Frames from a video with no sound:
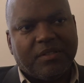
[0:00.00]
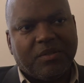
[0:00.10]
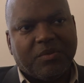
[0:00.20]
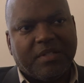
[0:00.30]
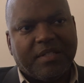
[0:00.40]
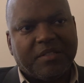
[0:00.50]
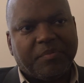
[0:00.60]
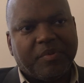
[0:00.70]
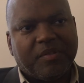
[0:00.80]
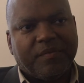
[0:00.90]
local
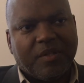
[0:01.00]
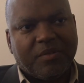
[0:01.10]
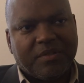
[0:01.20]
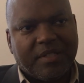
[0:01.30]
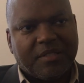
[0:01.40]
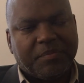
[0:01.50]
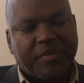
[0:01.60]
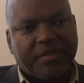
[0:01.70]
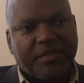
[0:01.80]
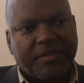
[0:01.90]
hospital, of our own
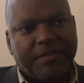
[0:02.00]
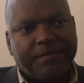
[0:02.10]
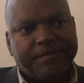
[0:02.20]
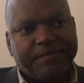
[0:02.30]
hospital here.